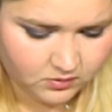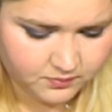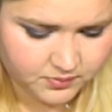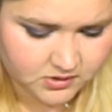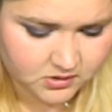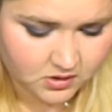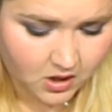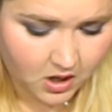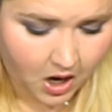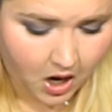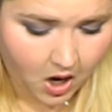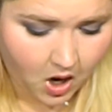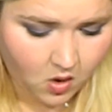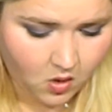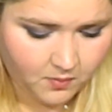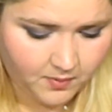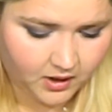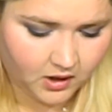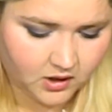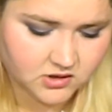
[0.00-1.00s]
Oops!
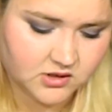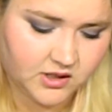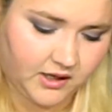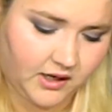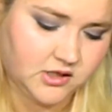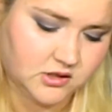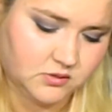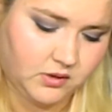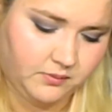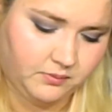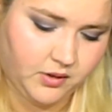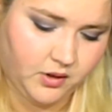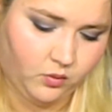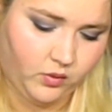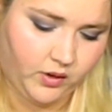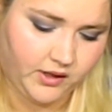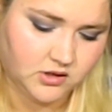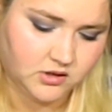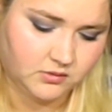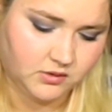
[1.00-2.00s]
Oh my gosh! Like I just
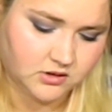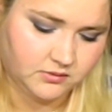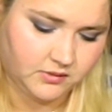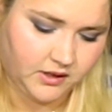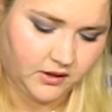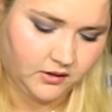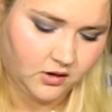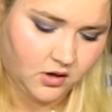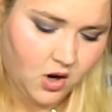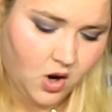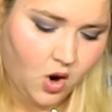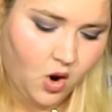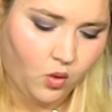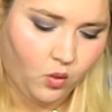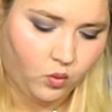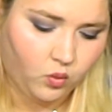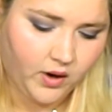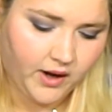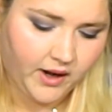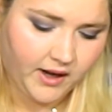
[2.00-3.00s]
put way too much on my
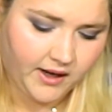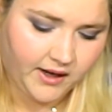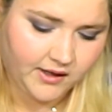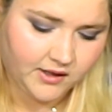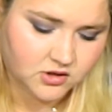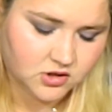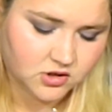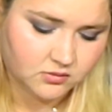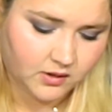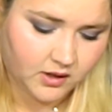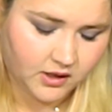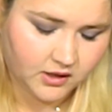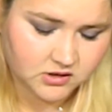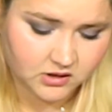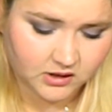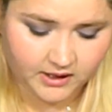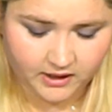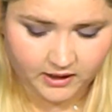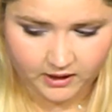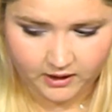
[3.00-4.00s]
hand. Way too
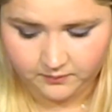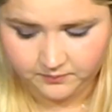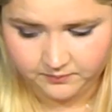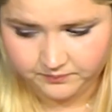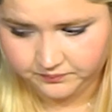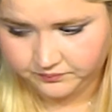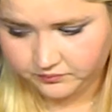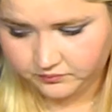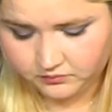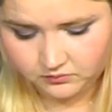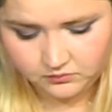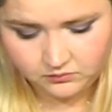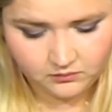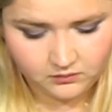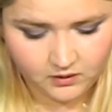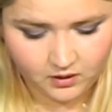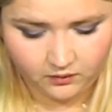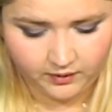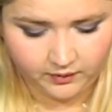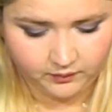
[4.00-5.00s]
much, lady.
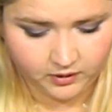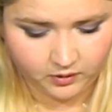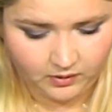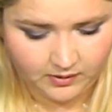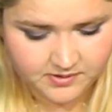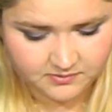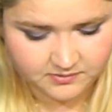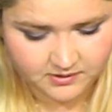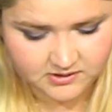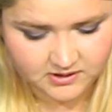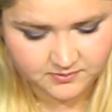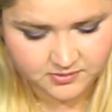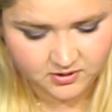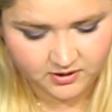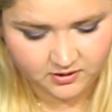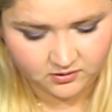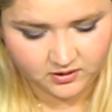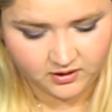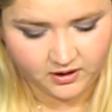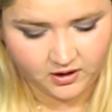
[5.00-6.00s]
All right, we're gonna wipe some of this
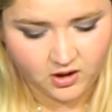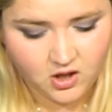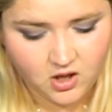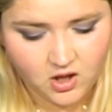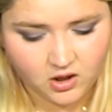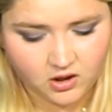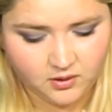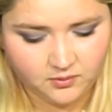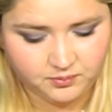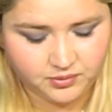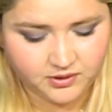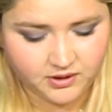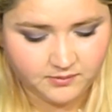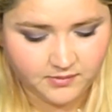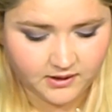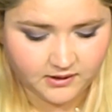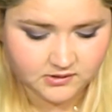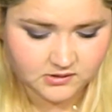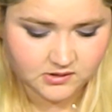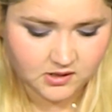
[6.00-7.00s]
upside down.
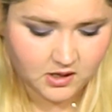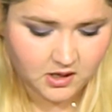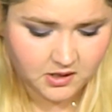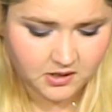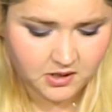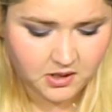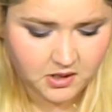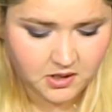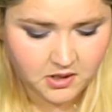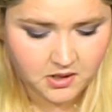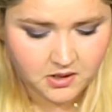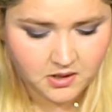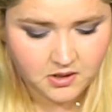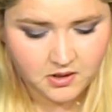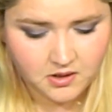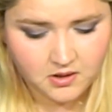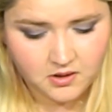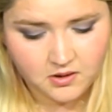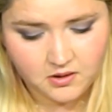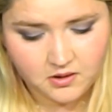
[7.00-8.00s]
Complete mess. Oh
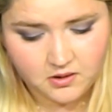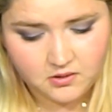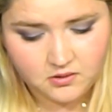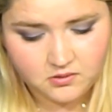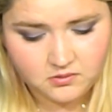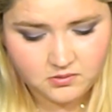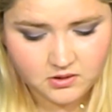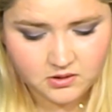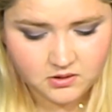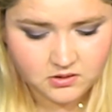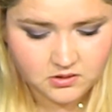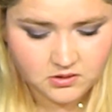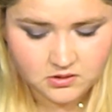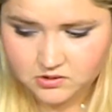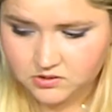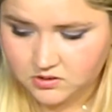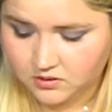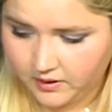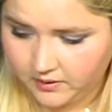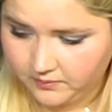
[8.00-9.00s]
my
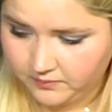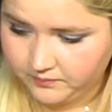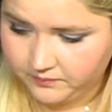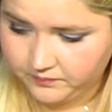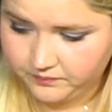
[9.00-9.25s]
gosh! Okay.